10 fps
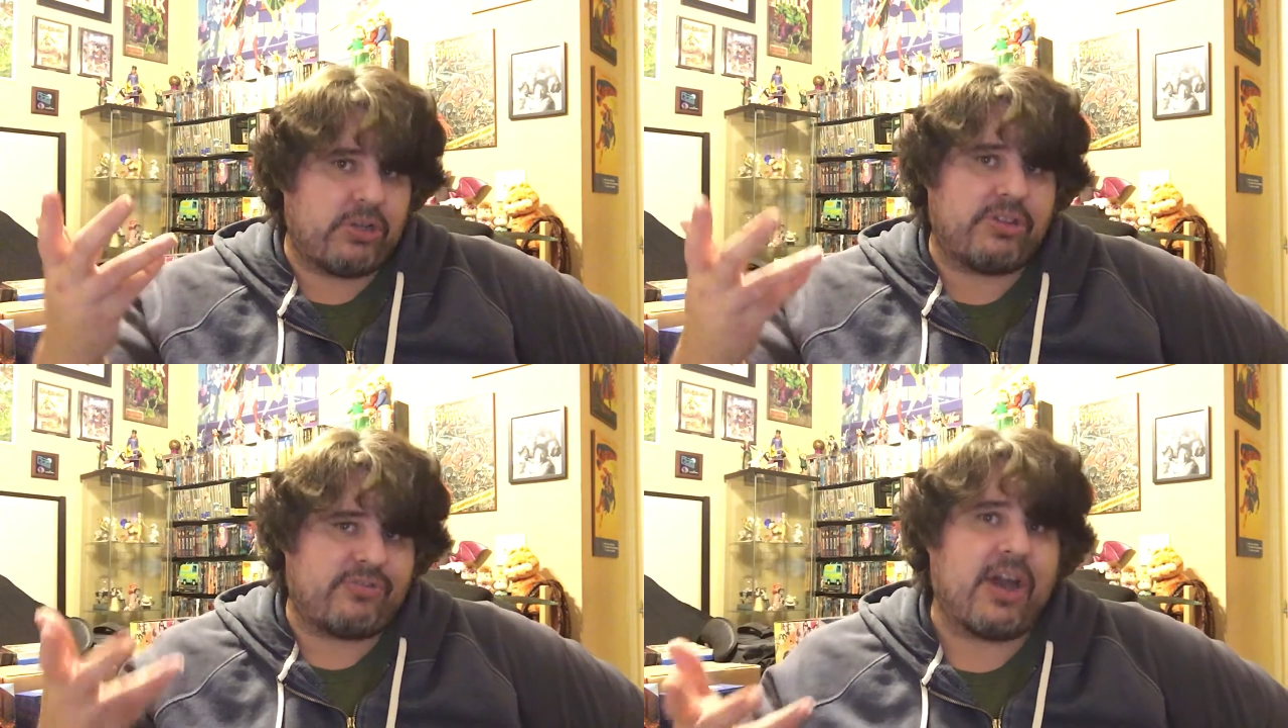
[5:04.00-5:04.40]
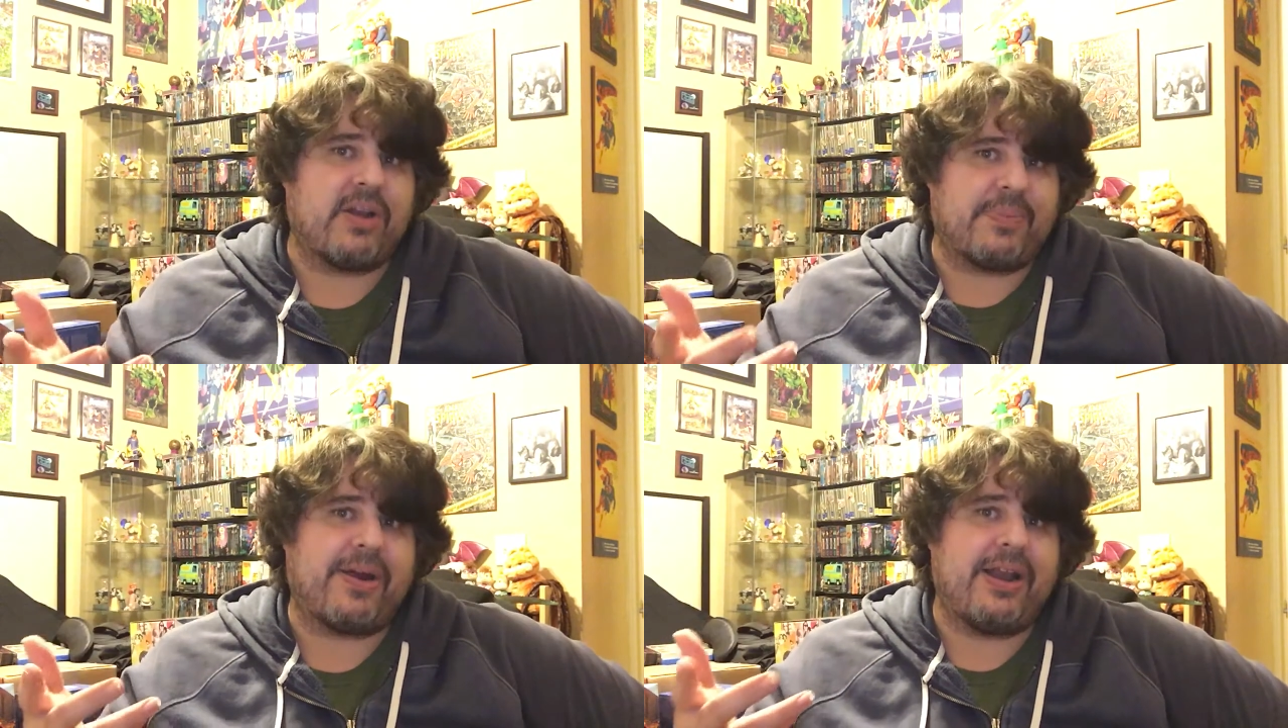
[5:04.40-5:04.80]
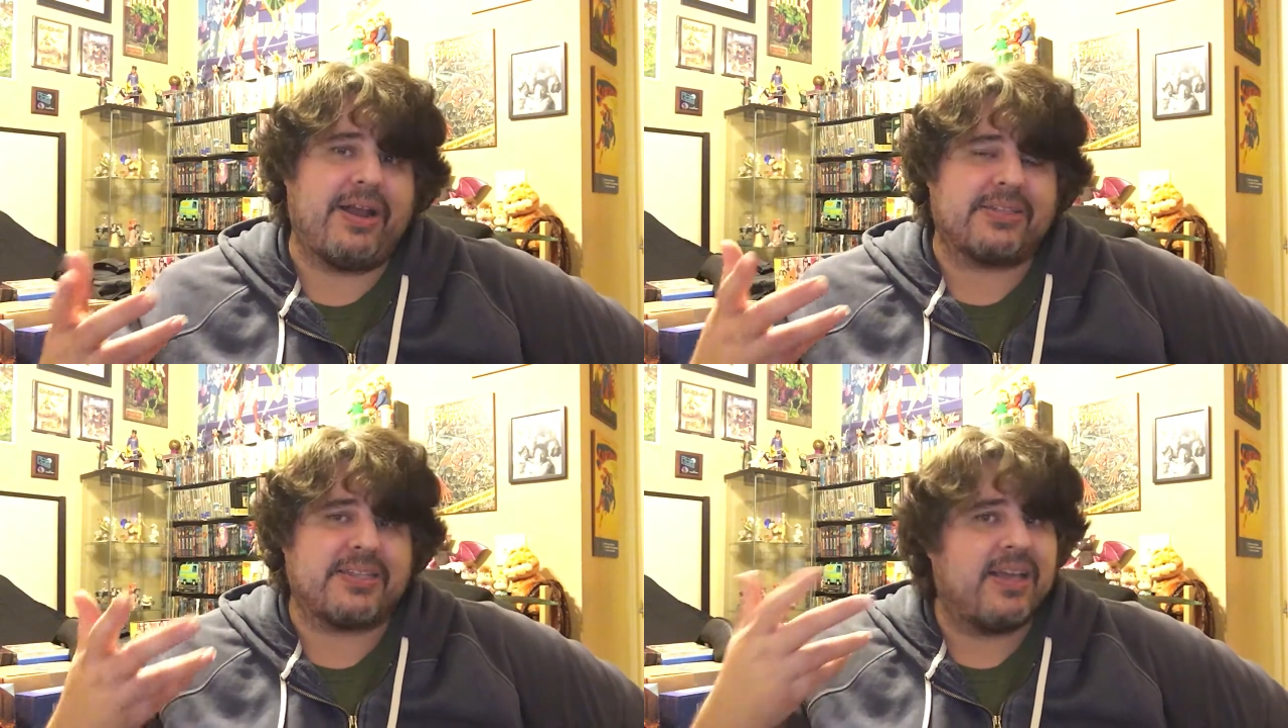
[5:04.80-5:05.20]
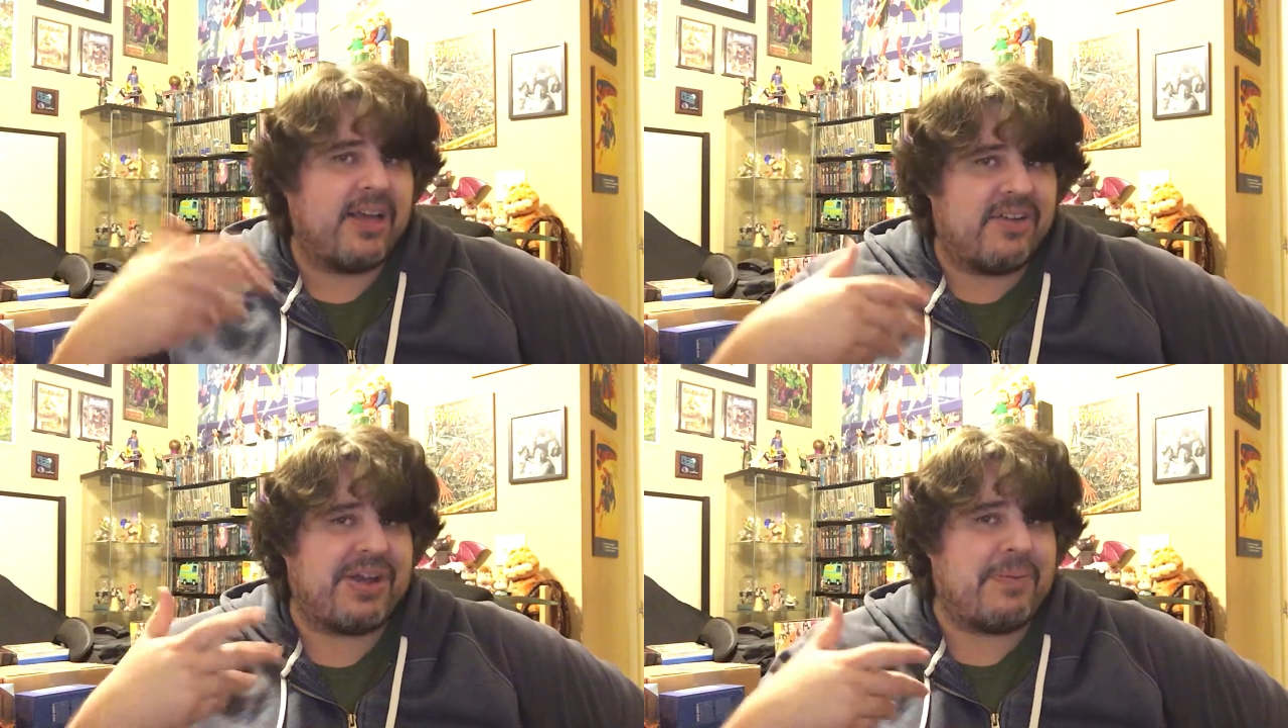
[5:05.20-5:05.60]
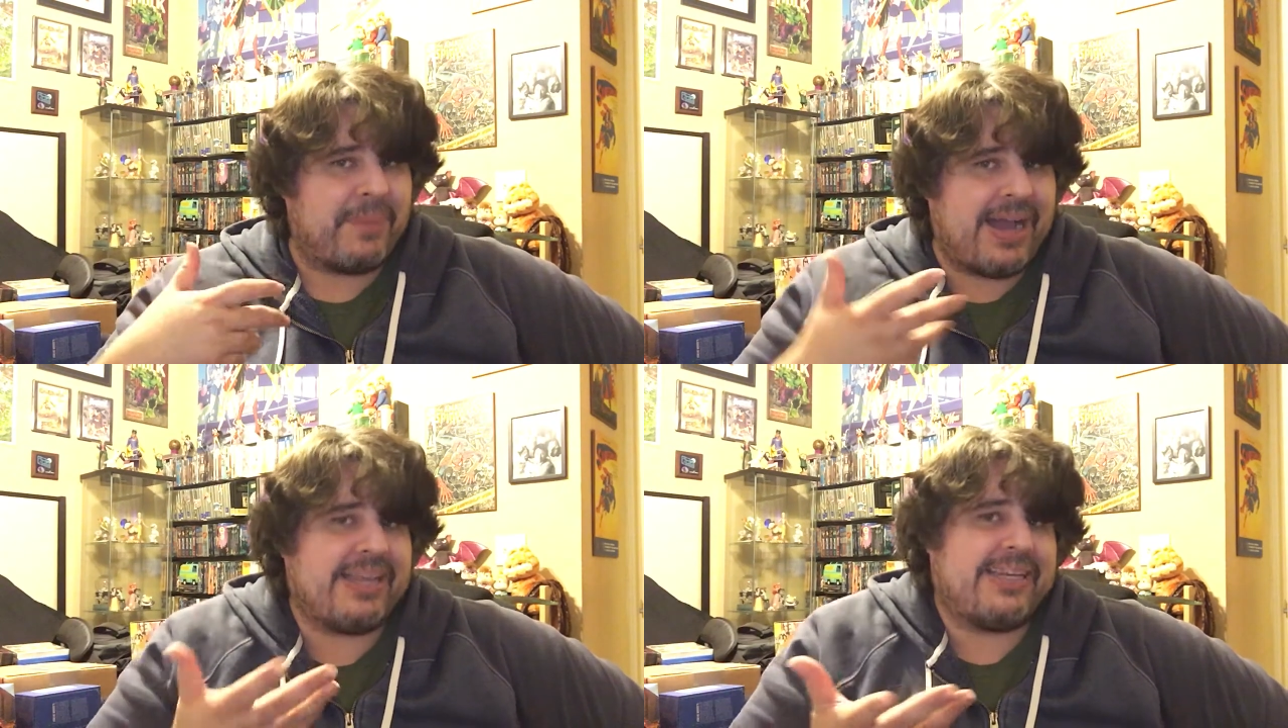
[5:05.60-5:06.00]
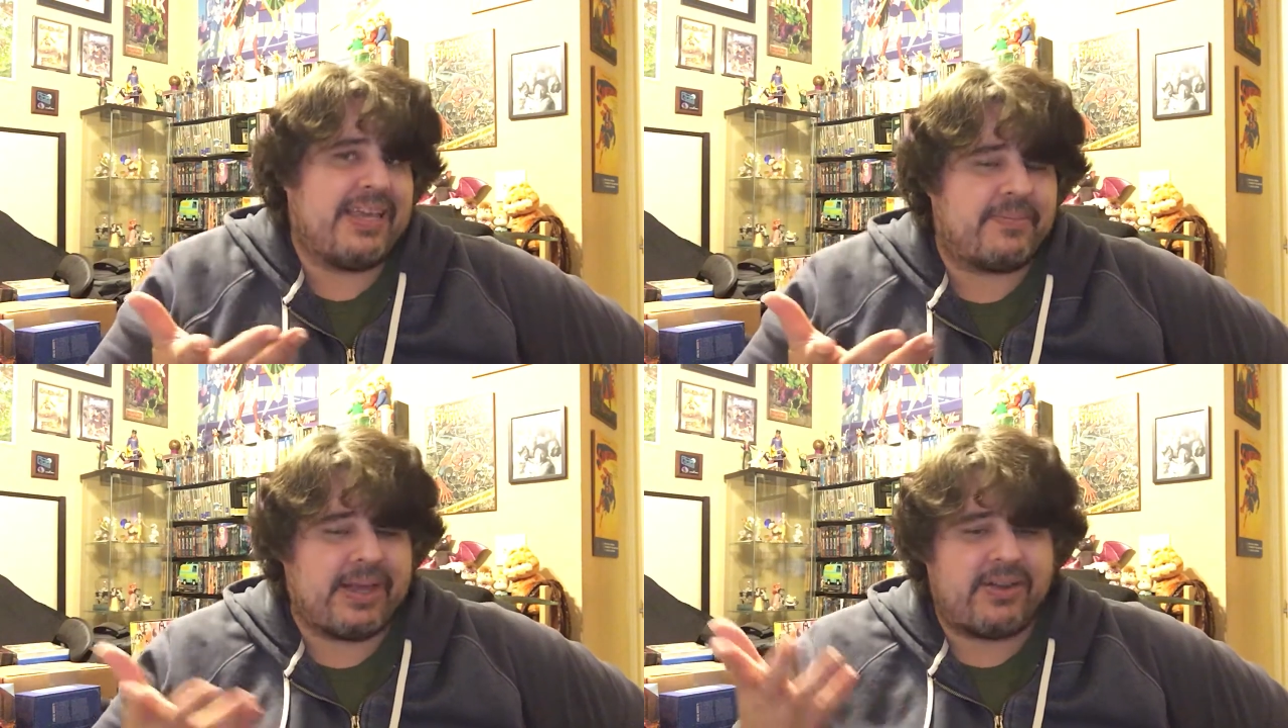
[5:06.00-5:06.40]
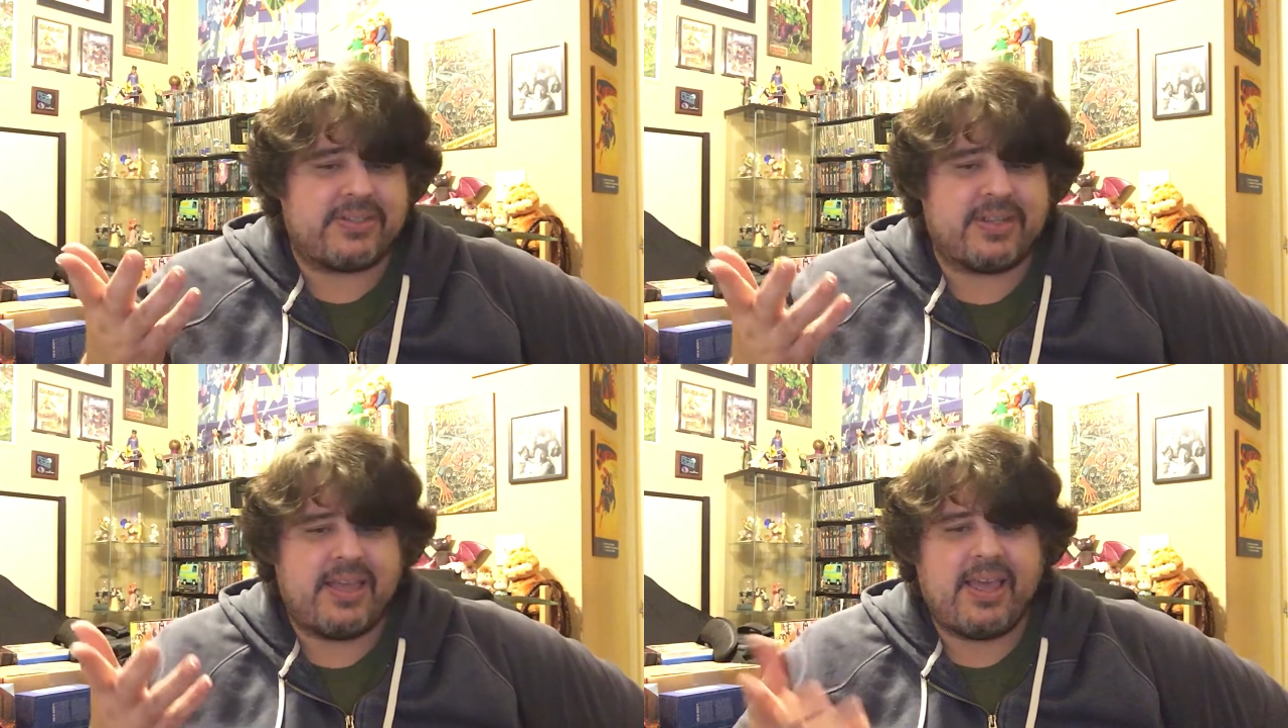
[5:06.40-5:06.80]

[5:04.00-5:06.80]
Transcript: you the final product of how mine came out,